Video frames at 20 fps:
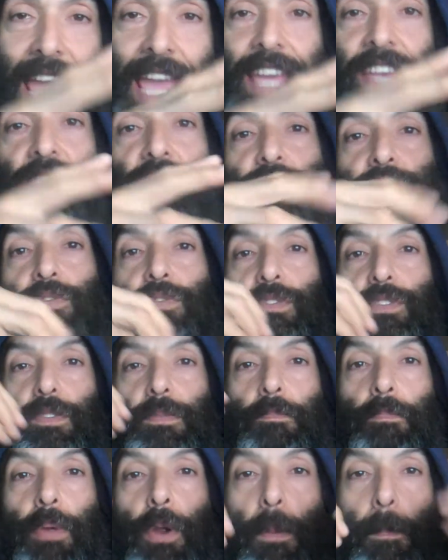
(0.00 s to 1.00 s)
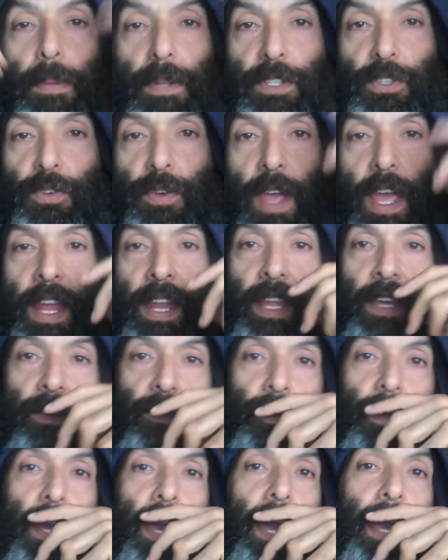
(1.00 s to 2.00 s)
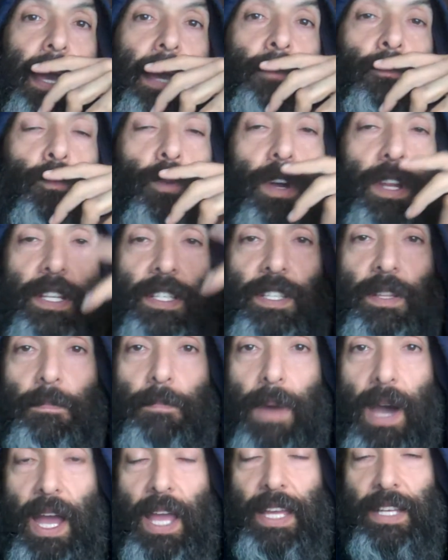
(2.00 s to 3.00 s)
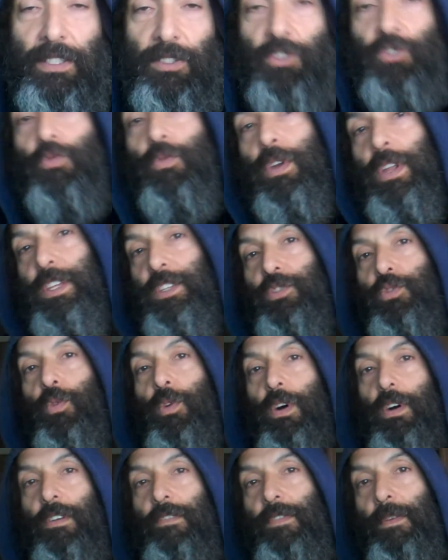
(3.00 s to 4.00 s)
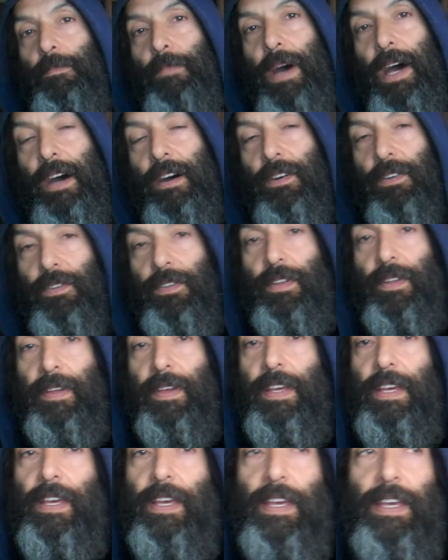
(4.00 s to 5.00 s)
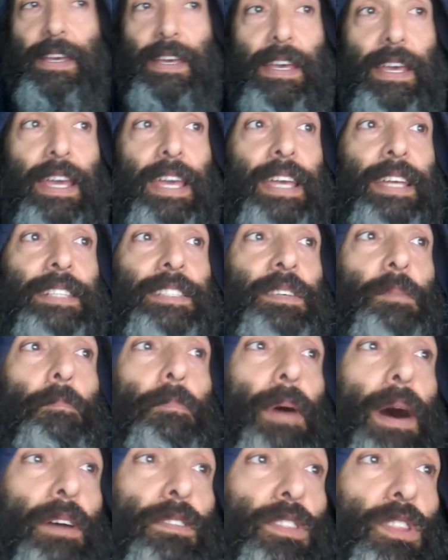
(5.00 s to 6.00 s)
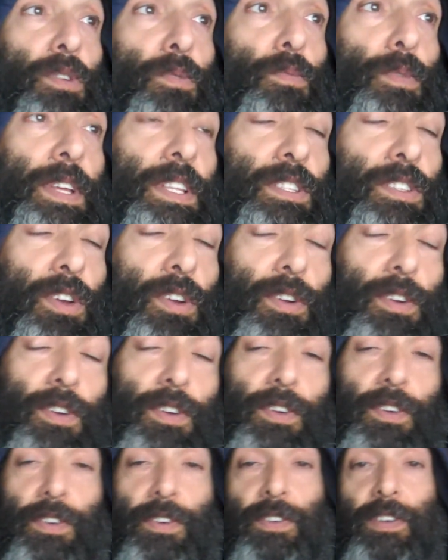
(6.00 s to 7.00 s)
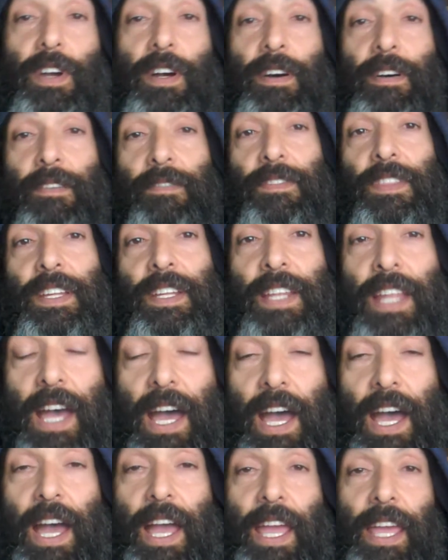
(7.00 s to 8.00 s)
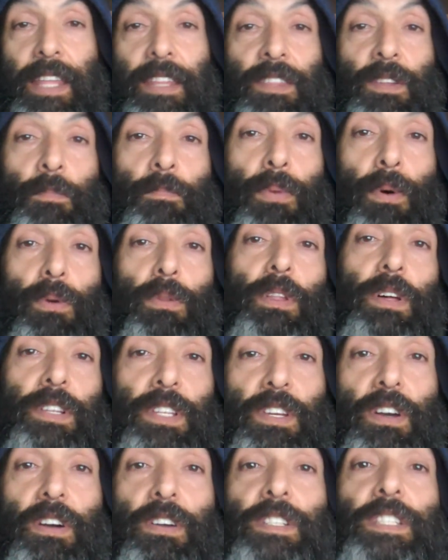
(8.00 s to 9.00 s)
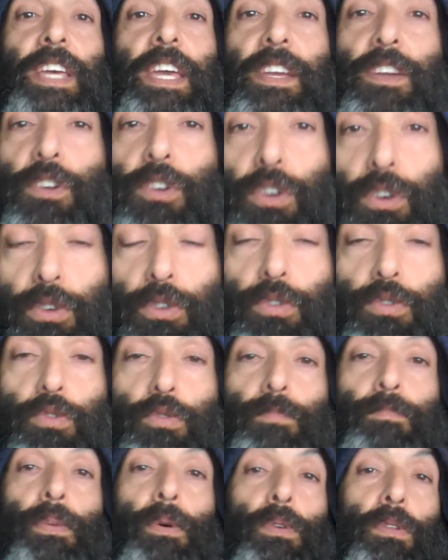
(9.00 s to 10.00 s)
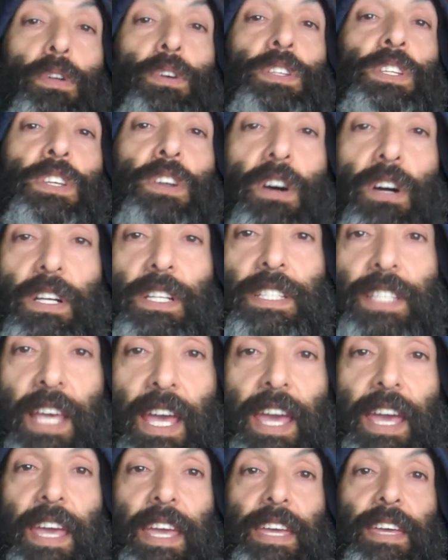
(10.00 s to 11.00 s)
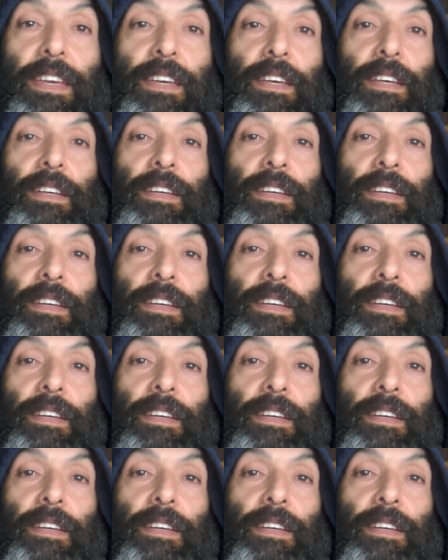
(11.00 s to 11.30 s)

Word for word: angels perpetrating, okay? And what is the Mayan 2012 about? It's about the return of the nine, the Bolon Yokte Ku, Bolognocte